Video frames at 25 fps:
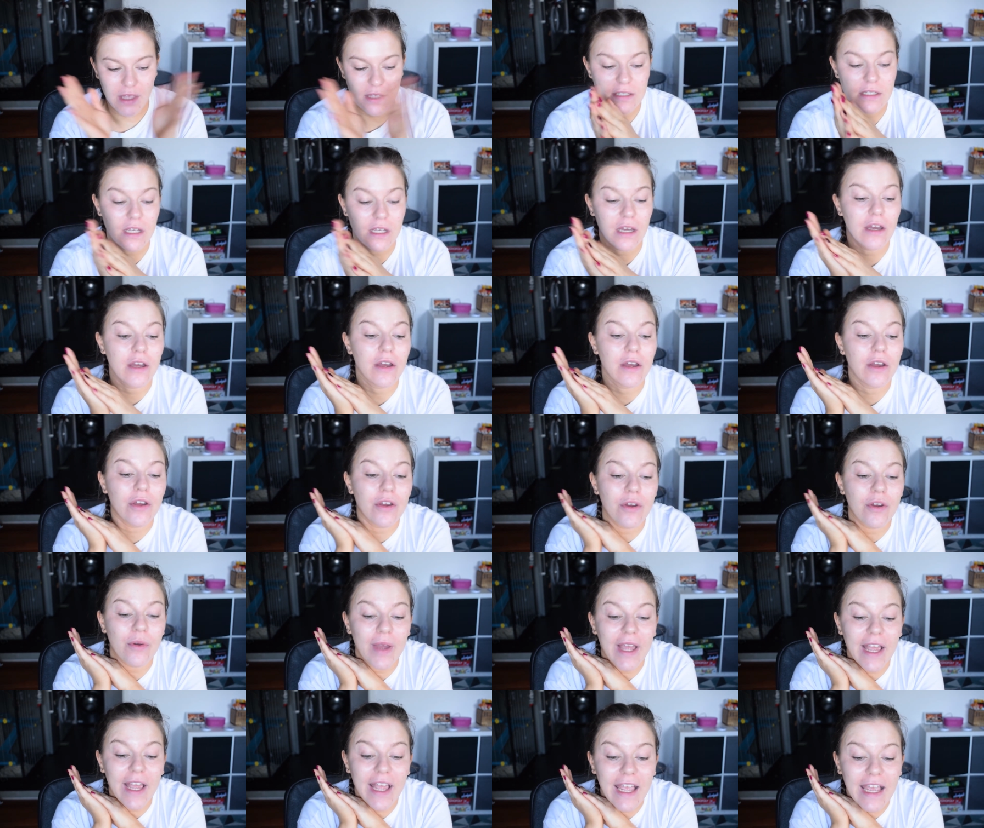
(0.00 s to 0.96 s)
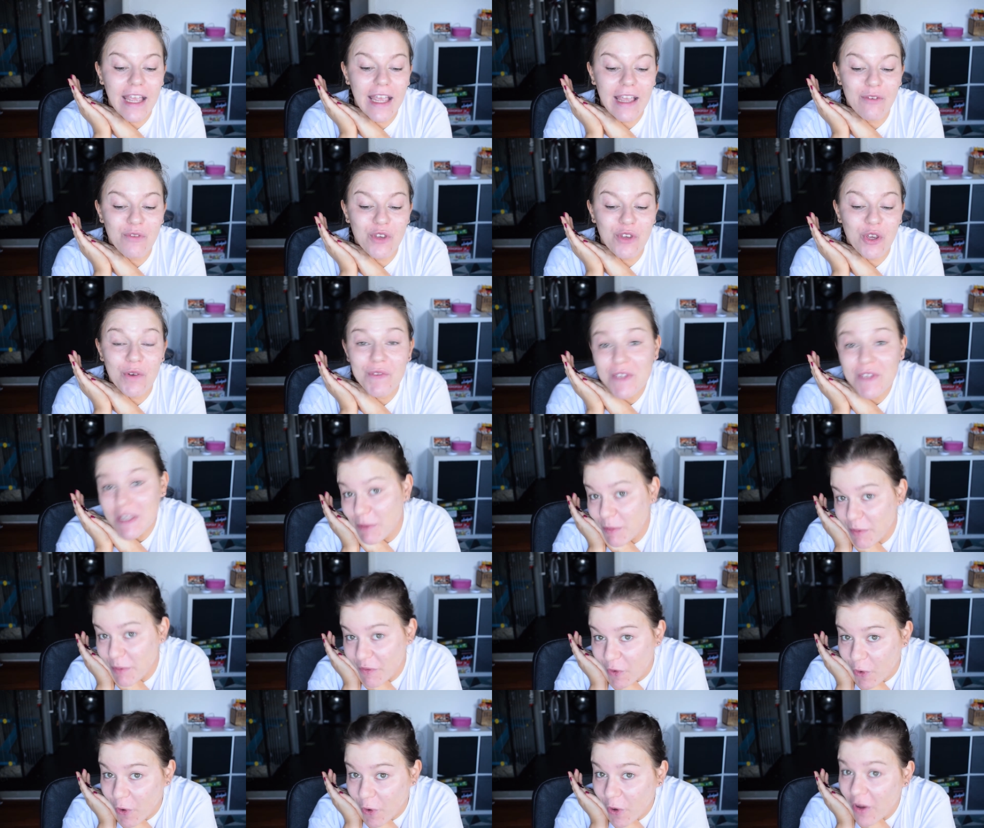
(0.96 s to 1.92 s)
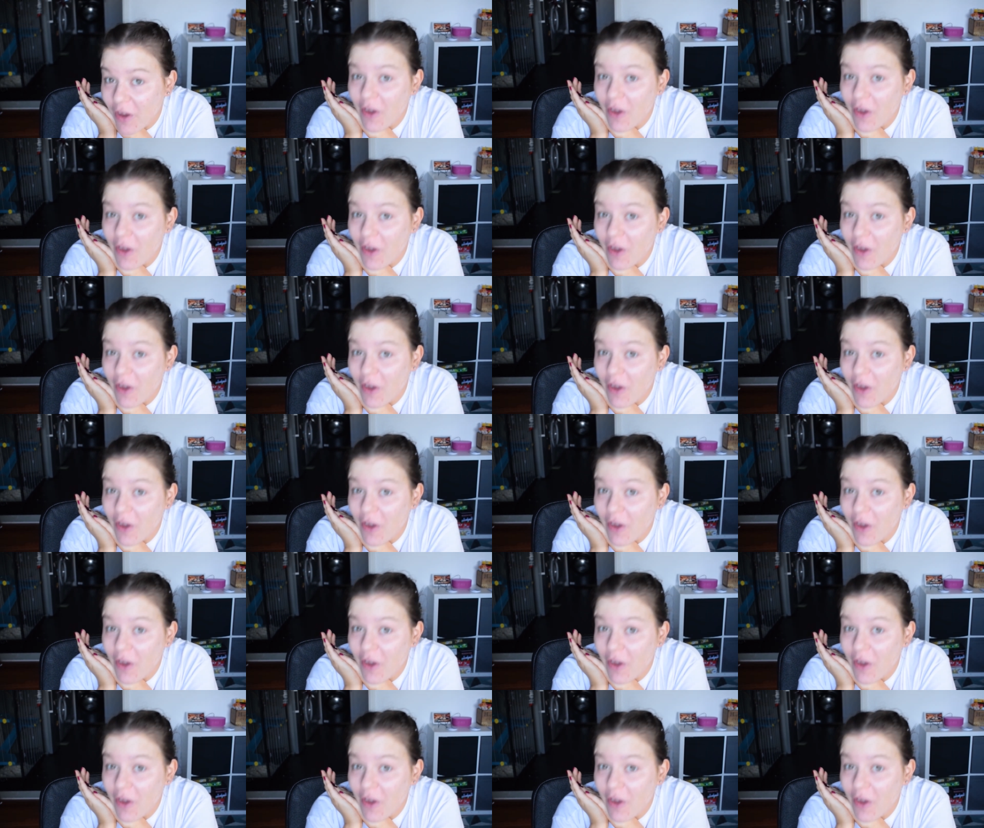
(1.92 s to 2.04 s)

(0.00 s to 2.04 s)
So if you have seen me before